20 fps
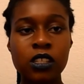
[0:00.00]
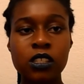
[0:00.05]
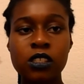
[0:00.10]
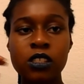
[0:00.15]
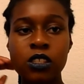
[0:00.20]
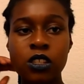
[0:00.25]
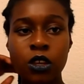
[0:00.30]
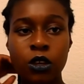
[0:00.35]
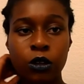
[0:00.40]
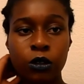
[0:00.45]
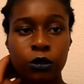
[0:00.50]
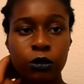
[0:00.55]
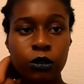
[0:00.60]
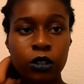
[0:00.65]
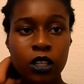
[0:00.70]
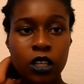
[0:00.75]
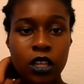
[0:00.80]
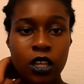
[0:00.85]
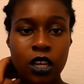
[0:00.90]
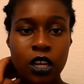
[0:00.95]

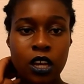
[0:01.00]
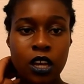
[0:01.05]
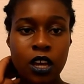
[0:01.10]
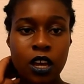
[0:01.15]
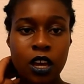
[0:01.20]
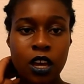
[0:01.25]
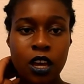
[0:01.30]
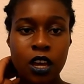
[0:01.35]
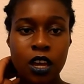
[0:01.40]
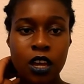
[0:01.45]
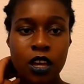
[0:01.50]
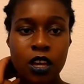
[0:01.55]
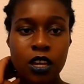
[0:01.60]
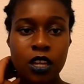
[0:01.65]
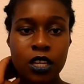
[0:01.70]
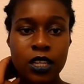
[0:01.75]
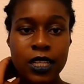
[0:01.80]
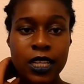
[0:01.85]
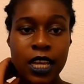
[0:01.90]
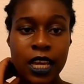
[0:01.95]
So
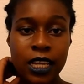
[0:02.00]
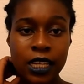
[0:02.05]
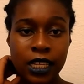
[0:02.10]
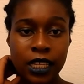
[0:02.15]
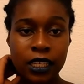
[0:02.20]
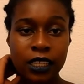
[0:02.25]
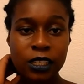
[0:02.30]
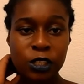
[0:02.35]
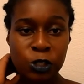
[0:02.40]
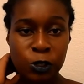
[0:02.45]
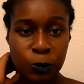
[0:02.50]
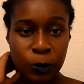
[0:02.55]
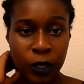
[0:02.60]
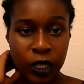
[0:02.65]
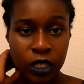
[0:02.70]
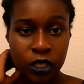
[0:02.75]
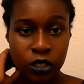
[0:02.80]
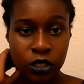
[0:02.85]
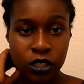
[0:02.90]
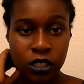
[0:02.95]
learning a
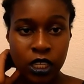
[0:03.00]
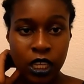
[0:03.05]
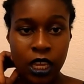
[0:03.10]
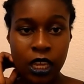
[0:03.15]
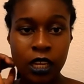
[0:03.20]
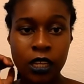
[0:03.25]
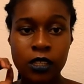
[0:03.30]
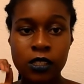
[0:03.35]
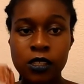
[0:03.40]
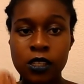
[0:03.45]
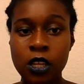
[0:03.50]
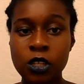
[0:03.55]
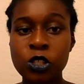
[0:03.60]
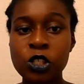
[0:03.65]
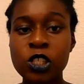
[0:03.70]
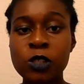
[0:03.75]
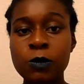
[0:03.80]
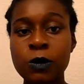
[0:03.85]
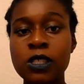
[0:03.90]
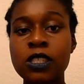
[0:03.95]
speech in
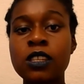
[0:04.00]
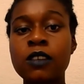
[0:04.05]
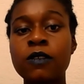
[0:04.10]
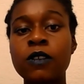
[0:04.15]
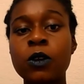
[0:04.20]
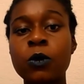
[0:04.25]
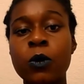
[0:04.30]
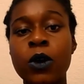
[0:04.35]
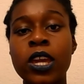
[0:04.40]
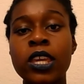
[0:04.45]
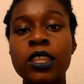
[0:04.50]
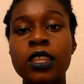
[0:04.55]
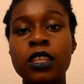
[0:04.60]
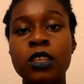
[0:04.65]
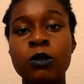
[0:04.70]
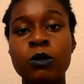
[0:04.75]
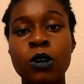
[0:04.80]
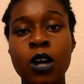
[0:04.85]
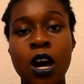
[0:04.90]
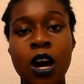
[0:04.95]
such a specific way
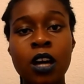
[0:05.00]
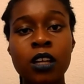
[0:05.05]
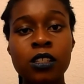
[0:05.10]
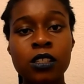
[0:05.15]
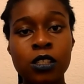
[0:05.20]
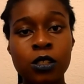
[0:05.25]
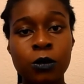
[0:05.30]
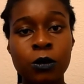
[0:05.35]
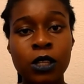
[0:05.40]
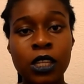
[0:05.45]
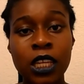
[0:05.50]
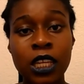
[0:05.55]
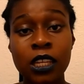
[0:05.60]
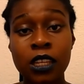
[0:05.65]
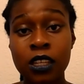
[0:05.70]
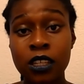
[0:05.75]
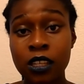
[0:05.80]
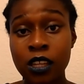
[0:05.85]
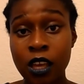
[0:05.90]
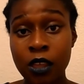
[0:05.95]
that you can't do it
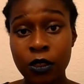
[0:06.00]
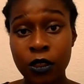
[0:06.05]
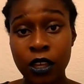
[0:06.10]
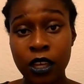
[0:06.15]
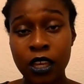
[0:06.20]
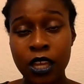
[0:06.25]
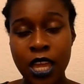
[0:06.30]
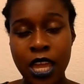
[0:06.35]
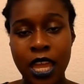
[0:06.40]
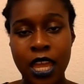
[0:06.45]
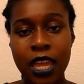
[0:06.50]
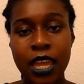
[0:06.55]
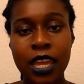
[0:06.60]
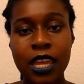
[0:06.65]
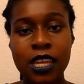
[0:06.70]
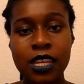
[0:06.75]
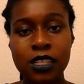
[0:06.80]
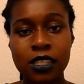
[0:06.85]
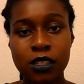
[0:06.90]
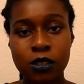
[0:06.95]
in another
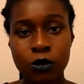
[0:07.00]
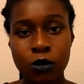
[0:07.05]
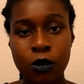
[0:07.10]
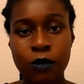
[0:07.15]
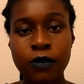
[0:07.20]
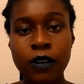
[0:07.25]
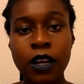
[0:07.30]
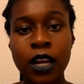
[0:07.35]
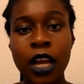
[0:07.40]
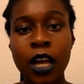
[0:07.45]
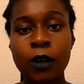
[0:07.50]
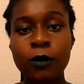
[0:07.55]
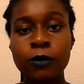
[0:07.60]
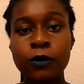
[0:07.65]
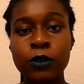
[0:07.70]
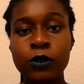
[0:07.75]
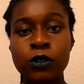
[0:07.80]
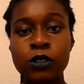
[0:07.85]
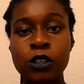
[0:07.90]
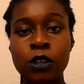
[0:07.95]
is not very
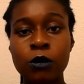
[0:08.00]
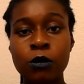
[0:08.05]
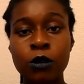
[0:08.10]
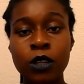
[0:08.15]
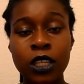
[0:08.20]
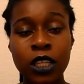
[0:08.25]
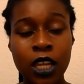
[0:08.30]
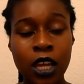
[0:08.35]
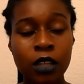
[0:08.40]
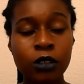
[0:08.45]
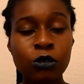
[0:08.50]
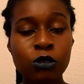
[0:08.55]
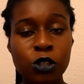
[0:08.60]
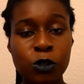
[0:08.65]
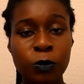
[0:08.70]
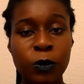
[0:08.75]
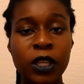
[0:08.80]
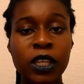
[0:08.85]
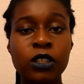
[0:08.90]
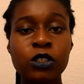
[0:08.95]
helpful. So learn
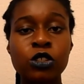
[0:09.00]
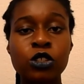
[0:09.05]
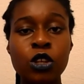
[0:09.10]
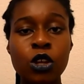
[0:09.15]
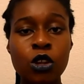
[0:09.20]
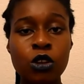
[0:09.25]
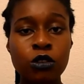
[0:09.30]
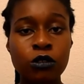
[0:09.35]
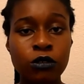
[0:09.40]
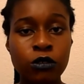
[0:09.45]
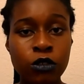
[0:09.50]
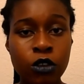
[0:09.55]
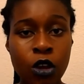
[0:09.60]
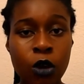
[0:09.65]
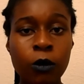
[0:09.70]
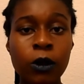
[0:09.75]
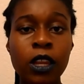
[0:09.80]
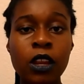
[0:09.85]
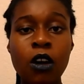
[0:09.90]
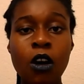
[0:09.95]
your speech,
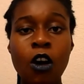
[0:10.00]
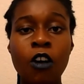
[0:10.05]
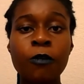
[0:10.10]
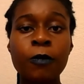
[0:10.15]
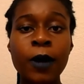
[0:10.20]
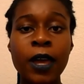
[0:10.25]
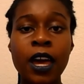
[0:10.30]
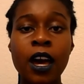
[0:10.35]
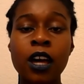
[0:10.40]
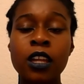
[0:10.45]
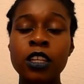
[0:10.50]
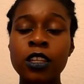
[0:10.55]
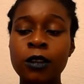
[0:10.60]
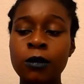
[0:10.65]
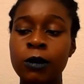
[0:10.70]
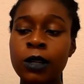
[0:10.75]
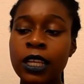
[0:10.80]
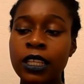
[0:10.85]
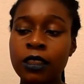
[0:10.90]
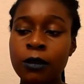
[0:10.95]
know it off by heart,
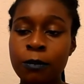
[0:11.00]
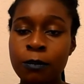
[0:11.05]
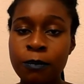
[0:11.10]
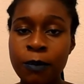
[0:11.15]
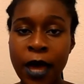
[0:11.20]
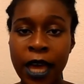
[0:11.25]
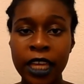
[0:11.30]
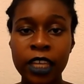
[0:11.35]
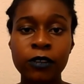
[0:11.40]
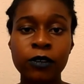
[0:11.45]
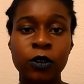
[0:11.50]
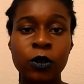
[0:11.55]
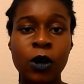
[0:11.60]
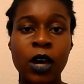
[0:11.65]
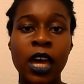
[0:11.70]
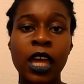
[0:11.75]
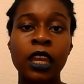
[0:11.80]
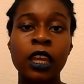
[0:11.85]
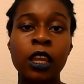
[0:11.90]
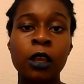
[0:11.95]
know it like the back of
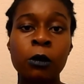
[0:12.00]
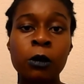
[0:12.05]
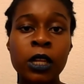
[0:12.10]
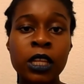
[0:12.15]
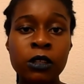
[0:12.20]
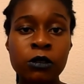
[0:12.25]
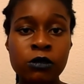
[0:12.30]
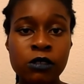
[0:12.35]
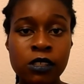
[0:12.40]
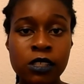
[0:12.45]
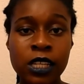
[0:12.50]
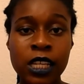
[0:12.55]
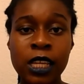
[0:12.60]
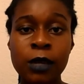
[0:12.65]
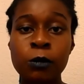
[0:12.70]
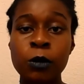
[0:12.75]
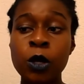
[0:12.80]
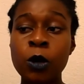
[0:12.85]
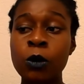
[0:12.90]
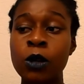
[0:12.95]
your hand, know it in your
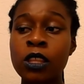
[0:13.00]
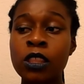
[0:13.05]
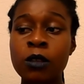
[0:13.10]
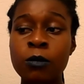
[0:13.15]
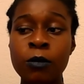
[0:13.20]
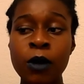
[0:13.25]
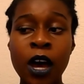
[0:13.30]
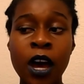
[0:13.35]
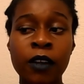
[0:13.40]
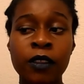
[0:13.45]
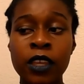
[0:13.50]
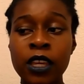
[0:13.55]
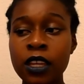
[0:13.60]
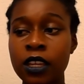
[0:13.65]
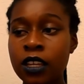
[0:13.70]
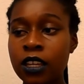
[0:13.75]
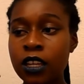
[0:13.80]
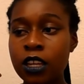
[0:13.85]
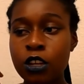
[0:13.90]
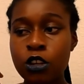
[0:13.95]
sleep, know it in the bath,
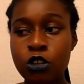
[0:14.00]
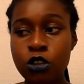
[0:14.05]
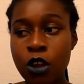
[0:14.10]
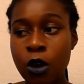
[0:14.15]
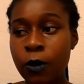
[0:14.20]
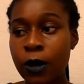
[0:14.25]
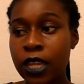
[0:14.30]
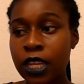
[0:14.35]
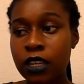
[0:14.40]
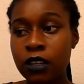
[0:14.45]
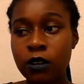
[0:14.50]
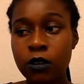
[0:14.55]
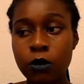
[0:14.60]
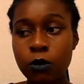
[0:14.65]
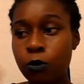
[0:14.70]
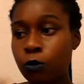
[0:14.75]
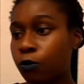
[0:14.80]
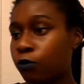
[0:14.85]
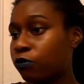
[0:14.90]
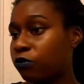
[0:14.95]
know it
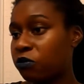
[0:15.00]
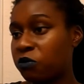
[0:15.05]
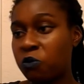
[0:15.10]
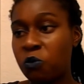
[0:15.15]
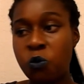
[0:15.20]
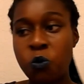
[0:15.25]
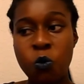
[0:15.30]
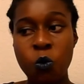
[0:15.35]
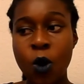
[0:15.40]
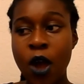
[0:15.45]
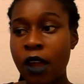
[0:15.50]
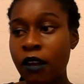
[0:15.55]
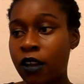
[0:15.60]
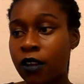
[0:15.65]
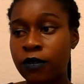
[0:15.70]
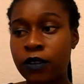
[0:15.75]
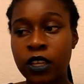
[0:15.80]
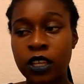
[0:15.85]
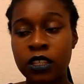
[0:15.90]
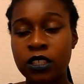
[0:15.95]

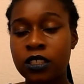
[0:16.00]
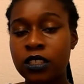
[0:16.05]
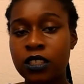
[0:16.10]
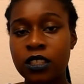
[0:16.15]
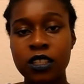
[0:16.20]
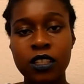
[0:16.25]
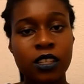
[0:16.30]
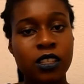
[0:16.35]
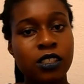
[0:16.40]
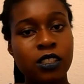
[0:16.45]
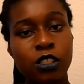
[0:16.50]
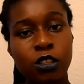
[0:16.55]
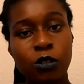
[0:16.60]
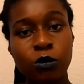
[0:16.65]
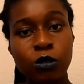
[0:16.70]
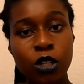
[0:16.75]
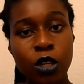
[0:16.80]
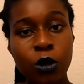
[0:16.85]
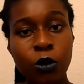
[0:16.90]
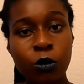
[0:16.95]
wherever.
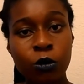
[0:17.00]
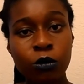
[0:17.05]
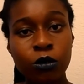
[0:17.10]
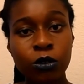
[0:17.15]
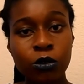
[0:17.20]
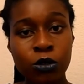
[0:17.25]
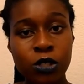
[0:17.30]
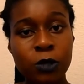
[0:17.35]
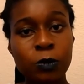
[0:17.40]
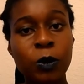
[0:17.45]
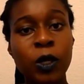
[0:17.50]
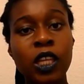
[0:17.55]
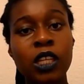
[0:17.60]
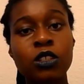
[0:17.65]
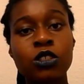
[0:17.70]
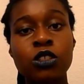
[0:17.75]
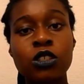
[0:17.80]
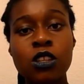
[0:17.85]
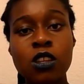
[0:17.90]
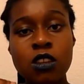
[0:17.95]
So know your
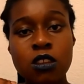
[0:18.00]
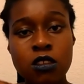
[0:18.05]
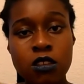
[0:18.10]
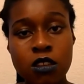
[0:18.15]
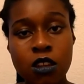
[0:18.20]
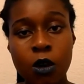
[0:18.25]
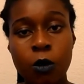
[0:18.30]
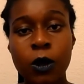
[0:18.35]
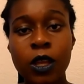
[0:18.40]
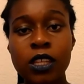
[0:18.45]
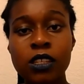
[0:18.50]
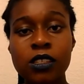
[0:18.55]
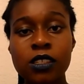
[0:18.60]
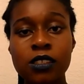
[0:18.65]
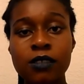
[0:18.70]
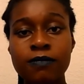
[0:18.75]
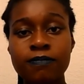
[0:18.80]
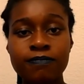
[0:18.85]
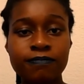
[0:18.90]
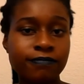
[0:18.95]
speech, know
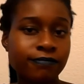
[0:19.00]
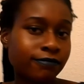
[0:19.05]
it.